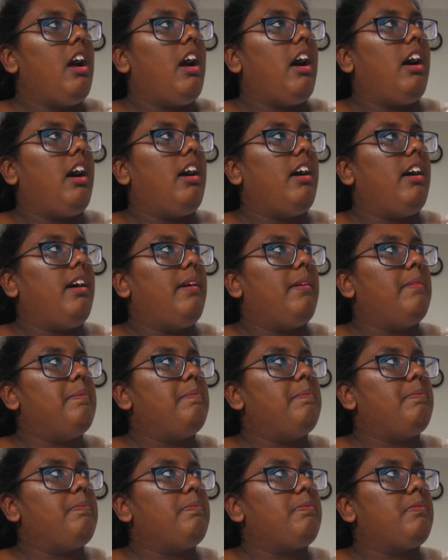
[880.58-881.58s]

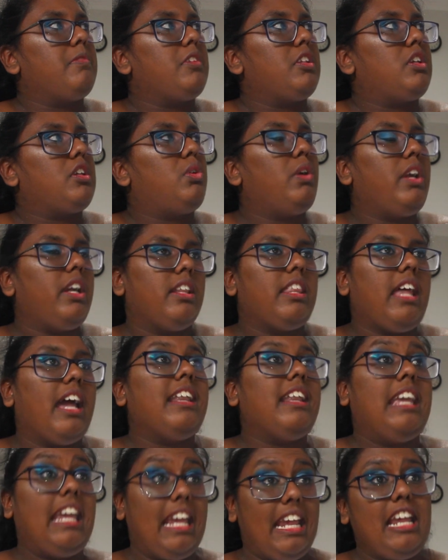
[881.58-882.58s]

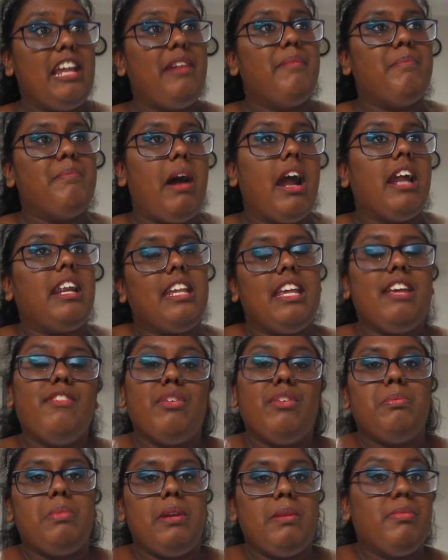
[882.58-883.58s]
that he might
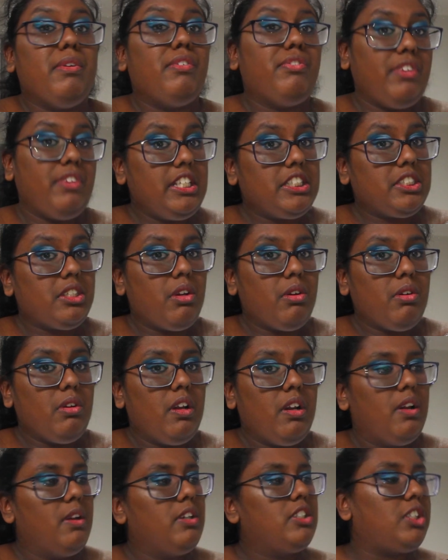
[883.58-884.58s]
even be Mephisto.
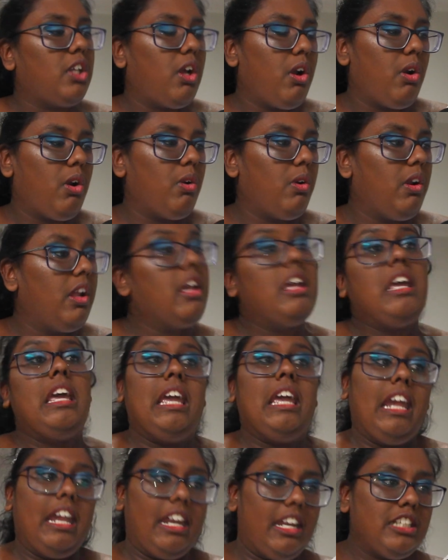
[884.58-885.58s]
So
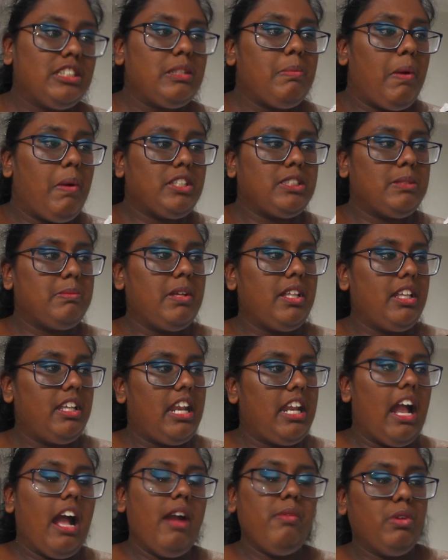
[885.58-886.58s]
It is a
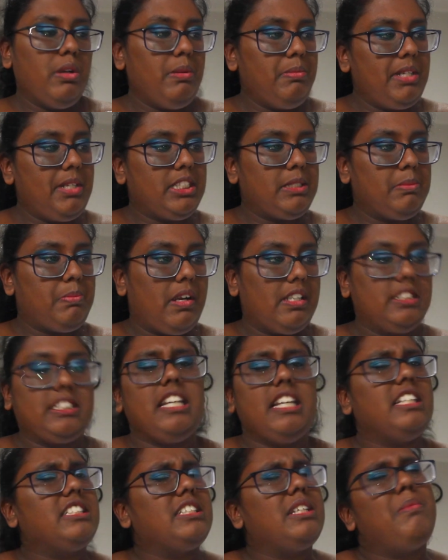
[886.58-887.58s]
possibility. I wouldn't be surprised.
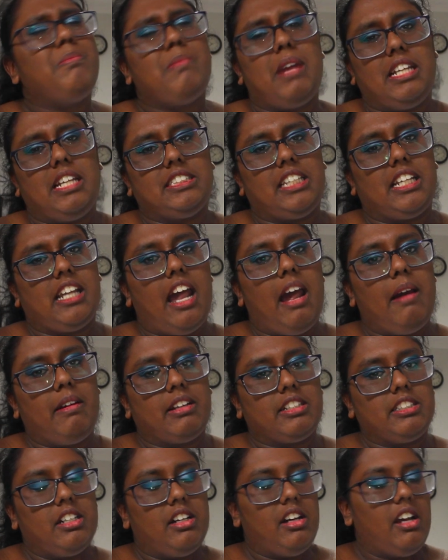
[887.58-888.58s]
He is an amazing
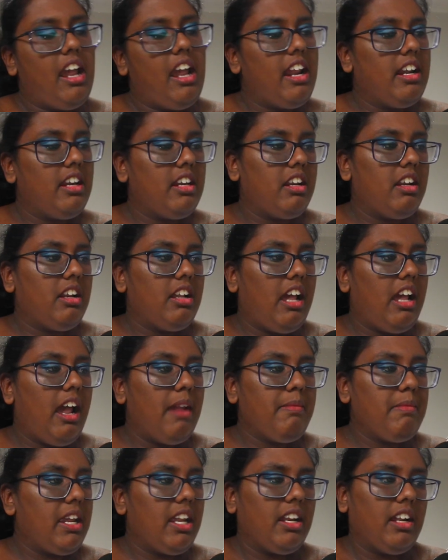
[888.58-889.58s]
actor. And
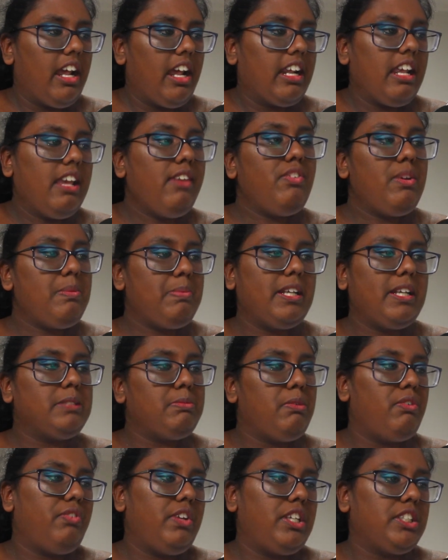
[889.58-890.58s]
I mean, like, if he plays
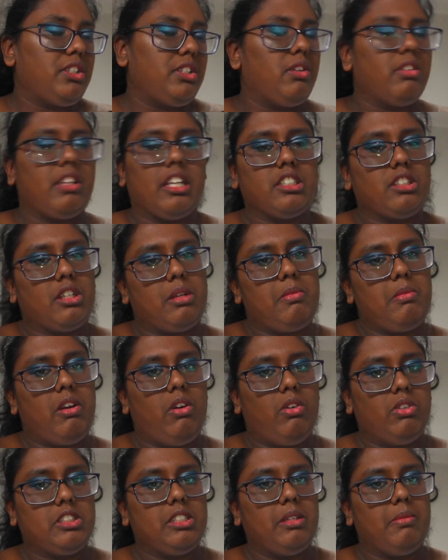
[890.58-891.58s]
Mephisto, that's going to be
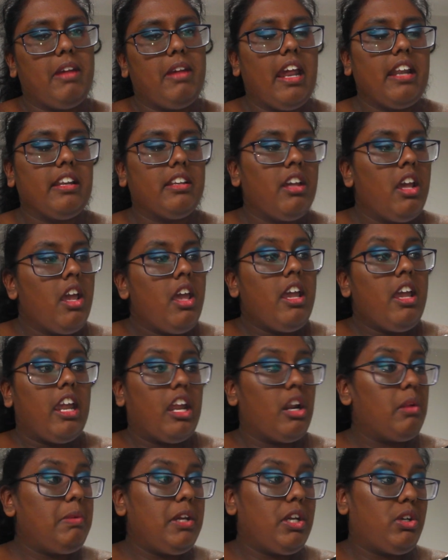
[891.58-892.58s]
awesome. And
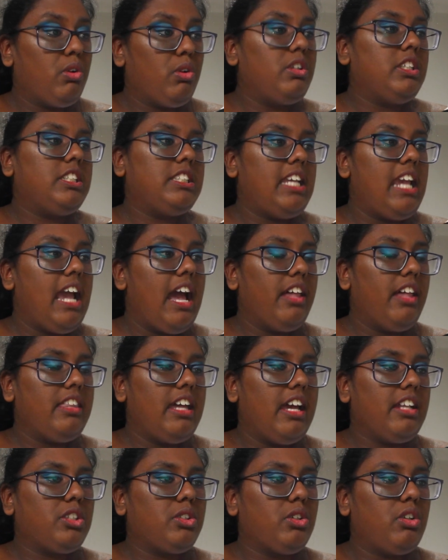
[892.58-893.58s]
it'll be cool to see how
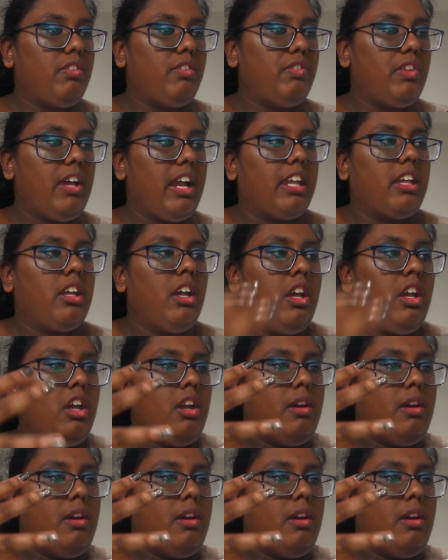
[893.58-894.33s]
that sort of, like